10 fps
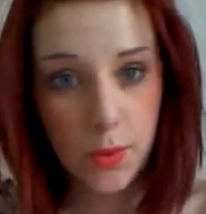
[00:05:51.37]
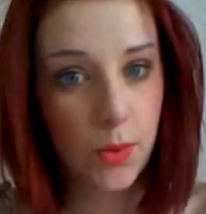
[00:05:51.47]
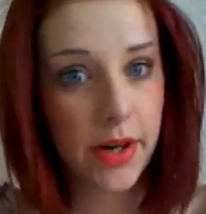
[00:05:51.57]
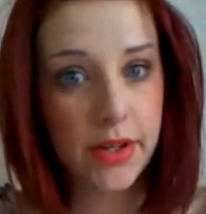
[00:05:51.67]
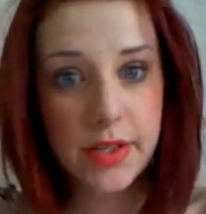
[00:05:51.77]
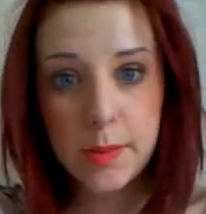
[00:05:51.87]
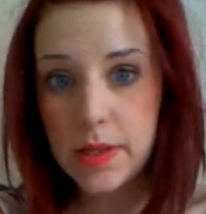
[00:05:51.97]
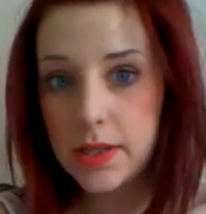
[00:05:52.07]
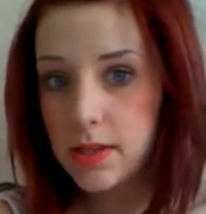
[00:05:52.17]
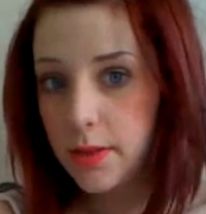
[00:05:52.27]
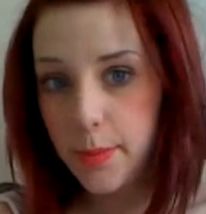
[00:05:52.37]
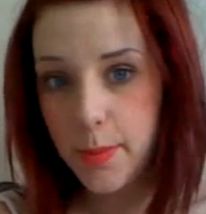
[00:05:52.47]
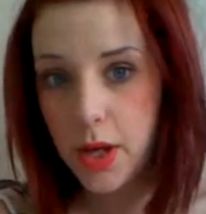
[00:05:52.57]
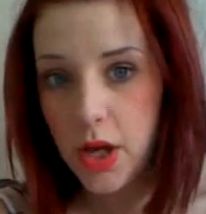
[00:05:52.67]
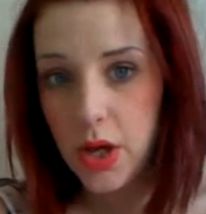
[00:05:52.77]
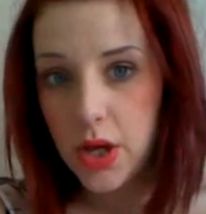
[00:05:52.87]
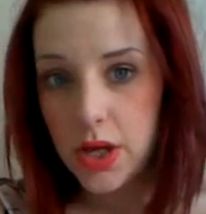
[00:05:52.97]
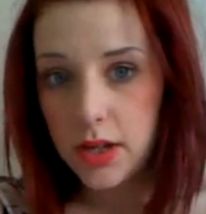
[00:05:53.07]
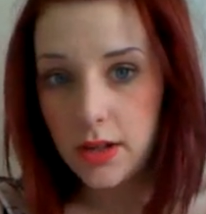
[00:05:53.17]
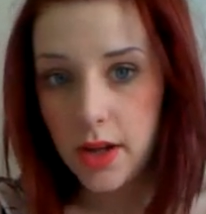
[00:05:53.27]
Or I could just be some,
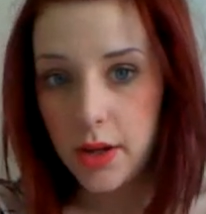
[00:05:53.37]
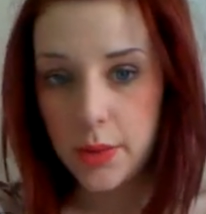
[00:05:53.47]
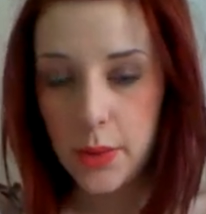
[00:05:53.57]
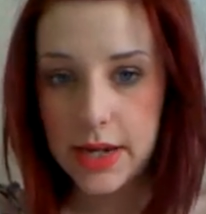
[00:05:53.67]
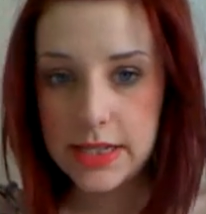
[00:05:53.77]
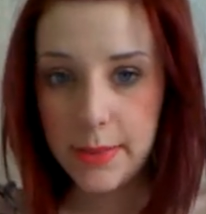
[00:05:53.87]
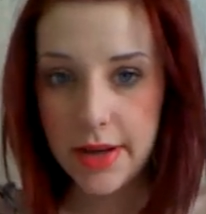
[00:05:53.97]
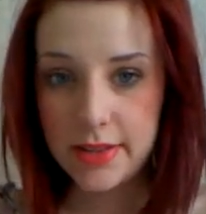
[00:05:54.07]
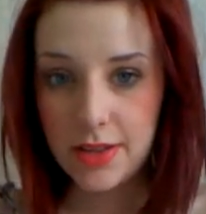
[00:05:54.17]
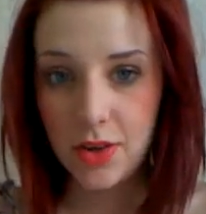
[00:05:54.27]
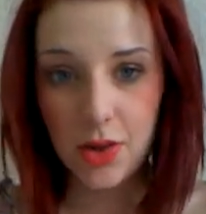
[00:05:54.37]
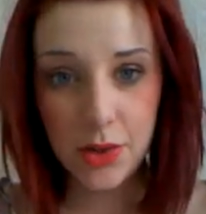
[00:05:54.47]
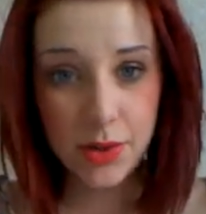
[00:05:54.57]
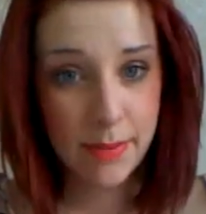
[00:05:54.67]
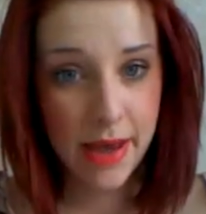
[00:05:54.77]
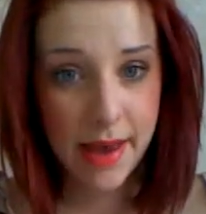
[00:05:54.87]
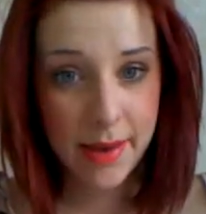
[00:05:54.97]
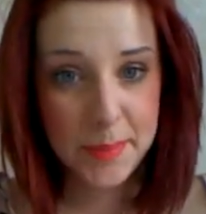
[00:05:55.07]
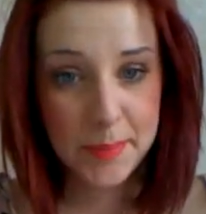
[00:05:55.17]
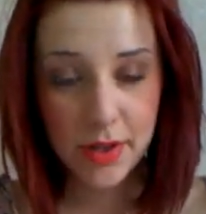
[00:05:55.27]
crazy person and not lose my
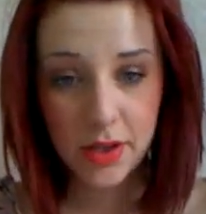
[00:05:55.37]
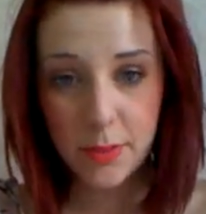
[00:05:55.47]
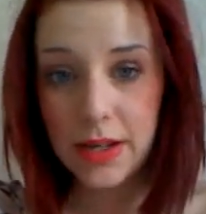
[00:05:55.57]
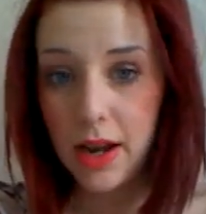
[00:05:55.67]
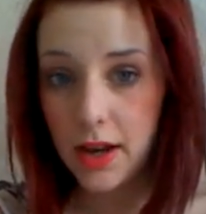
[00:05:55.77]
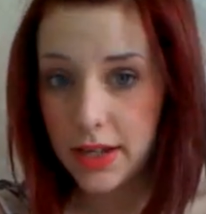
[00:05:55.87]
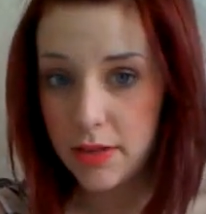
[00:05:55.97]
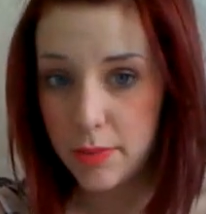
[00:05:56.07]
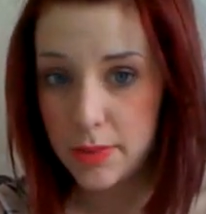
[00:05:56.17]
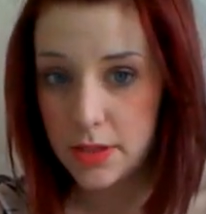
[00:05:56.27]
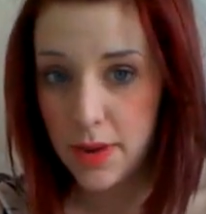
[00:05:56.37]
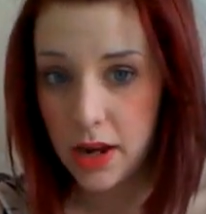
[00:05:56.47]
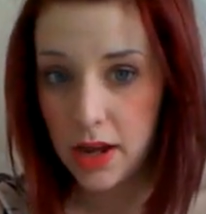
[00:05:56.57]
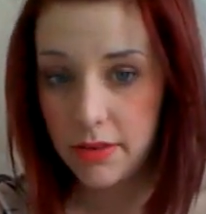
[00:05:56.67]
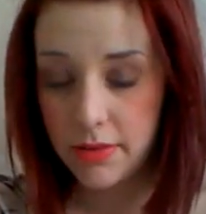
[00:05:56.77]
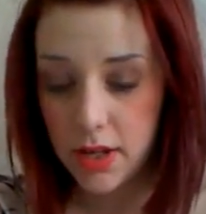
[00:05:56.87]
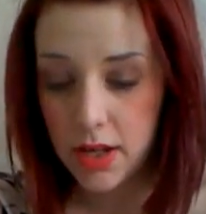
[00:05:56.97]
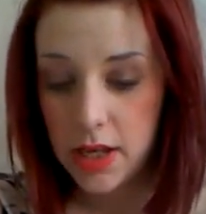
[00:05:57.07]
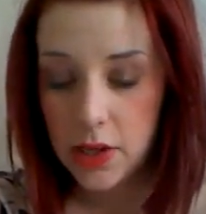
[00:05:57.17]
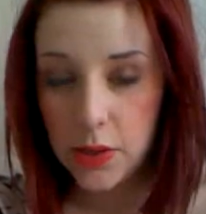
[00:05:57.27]
hair. I could be lucky for once in my life.
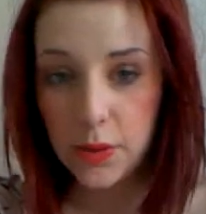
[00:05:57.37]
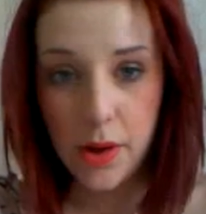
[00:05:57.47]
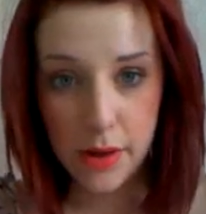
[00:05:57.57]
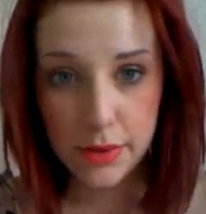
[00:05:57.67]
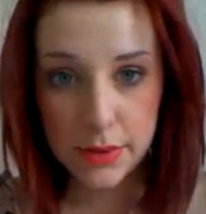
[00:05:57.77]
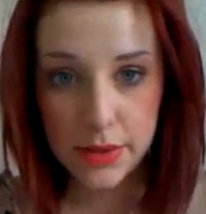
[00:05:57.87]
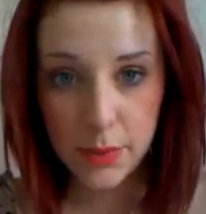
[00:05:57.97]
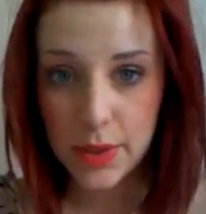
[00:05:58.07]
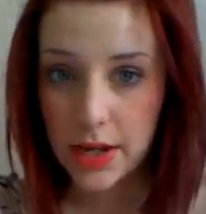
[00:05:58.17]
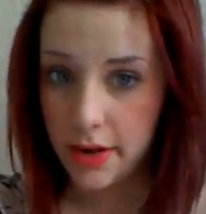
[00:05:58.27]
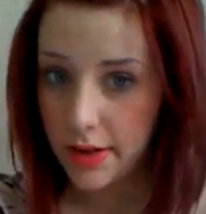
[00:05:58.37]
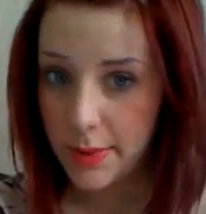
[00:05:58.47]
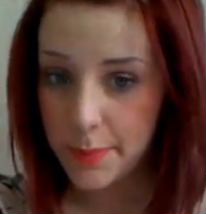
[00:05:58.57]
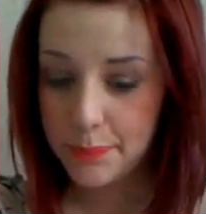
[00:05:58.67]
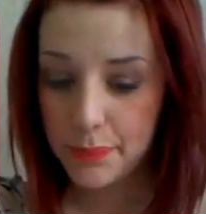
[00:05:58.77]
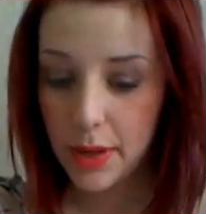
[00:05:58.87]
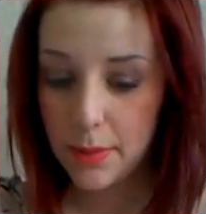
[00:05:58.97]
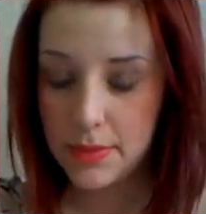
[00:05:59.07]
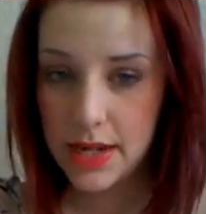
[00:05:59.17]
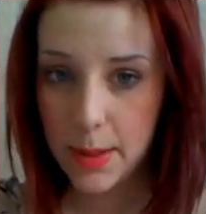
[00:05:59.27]
Who knows? We don't know.
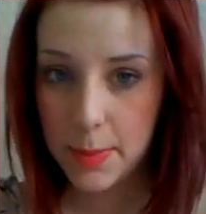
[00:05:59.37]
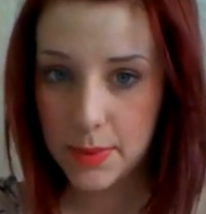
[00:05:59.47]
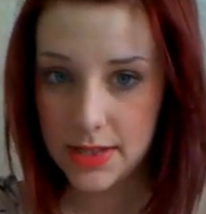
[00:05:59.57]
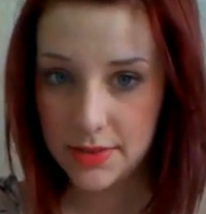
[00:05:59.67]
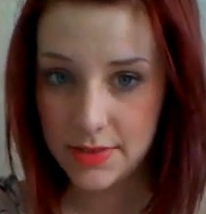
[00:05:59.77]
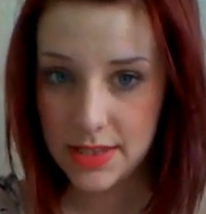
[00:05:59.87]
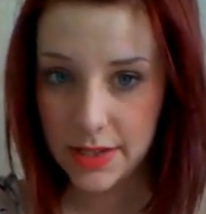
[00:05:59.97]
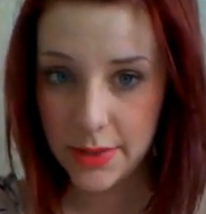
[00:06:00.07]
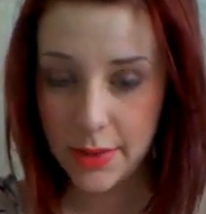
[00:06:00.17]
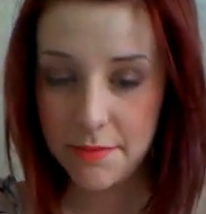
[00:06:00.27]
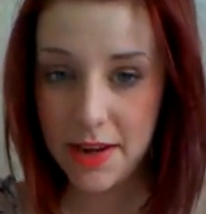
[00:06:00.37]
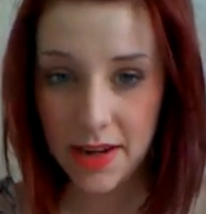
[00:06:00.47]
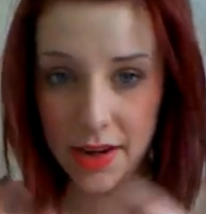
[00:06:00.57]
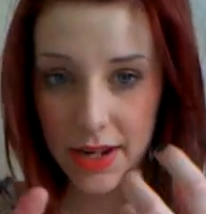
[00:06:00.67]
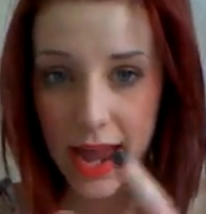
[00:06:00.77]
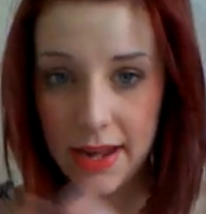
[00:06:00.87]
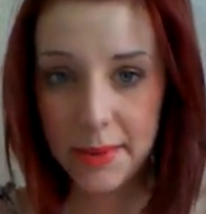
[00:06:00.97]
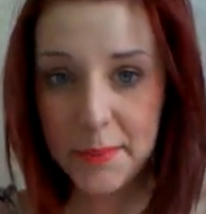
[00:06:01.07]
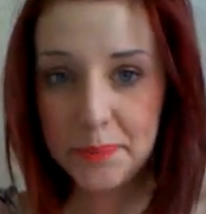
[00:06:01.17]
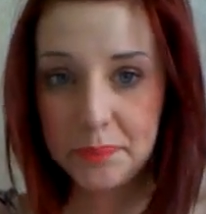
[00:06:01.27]
I'm staying positive still. I'm feeling okay.